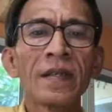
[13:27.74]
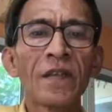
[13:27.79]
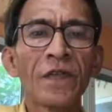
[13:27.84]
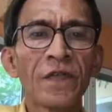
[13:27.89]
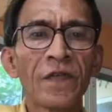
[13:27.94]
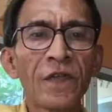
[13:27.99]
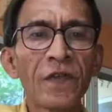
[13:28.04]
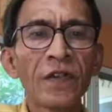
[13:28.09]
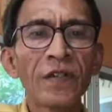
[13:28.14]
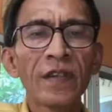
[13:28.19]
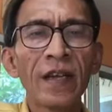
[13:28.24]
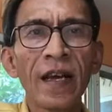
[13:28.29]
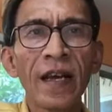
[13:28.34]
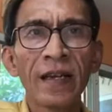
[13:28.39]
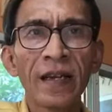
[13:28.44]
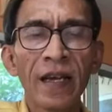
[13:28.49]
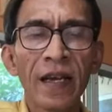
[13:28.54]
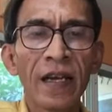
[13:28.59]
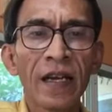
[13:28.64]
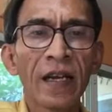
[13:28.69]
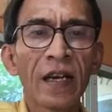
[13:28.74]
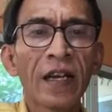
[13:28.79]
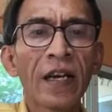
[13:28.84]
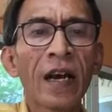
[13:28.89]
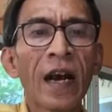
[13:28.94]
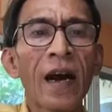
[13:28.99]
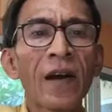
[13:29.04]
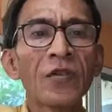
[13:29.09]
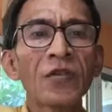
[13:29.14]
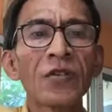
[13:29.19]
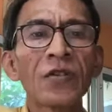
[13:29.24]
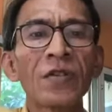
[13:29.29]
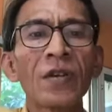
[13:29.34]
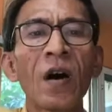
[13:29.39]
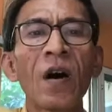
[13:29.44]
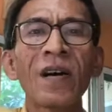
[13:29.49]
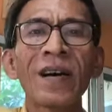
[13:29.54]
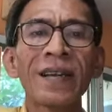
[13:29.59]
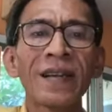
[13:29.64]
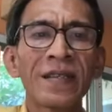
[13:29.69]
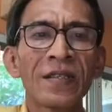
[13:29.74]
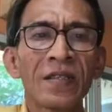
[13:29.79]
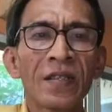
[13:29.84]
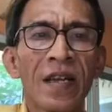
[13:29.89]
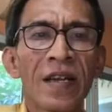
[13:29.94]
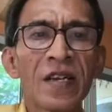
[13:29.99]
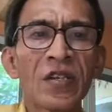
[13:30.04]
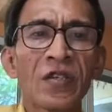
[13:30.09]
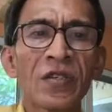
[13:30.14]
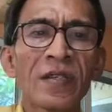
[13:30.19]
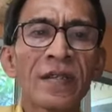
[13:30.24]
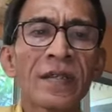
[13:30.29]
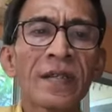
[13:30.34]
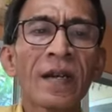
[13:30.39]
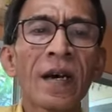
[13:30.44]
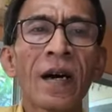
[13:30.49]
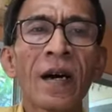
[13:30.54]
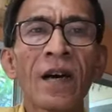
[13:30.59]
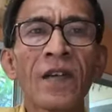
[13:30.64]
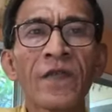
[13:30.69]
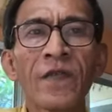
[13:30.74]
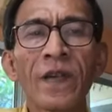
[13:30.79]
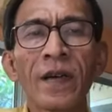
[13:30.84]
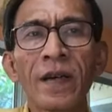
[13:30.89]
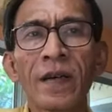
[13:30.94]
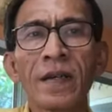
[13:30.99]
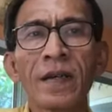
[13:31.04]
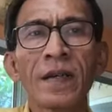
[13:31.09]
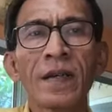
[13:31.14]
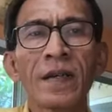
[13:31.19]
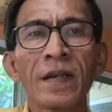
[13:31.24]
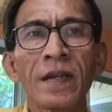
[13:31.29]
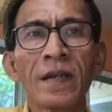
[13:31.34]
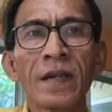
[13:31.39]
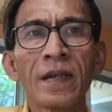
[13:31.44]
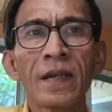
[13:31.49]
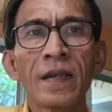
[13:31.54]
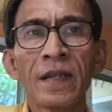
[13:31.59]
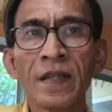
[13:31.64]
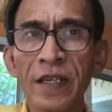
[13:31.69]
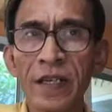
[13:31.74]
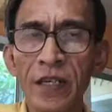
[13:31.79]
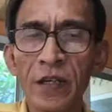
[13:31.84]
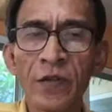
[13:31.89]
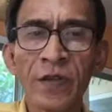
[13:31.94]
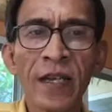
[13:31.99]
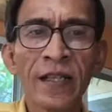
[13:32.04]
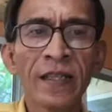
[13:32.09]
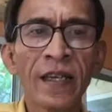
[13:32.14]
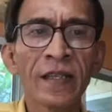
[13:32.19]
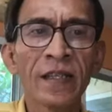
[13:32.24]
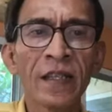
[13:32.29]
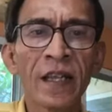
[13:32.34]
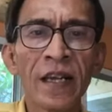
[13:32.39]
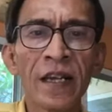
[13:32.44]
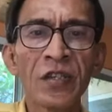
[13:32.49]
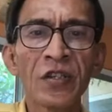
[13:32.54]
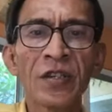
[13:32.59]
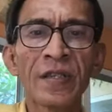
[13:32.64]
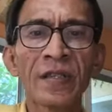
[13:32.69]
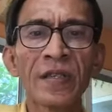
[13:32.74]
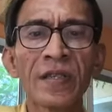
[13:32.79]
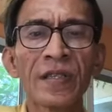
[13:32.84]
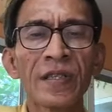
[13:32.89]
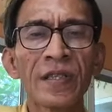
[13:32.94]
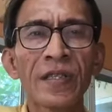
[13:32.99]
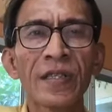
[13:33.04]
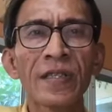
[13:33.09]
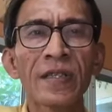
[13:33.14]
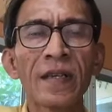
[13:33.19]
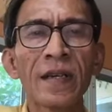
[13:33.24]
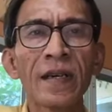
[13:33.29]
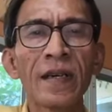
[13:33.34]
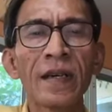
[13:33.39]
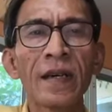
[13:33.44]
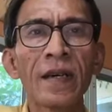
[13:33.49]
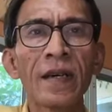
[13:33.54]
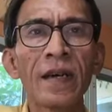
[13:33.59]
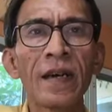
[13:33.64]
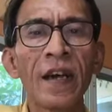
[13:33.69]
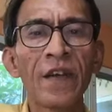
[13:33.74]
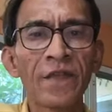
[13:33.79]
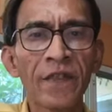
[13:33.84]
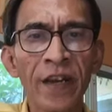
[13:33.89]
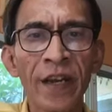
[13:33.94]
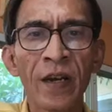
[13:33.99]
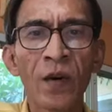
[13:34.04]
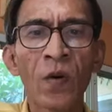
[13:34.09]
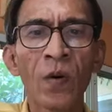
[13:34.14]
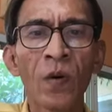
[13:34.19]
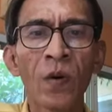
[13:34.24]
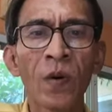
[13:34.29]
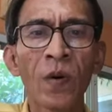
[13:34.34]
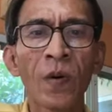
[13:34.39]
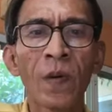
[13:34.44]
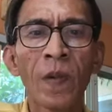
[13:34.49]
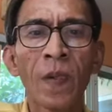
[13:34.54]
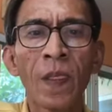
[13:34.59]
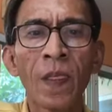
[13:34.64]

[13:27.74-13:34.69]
the Food and Agriculture Organization of the United Nations, FAO.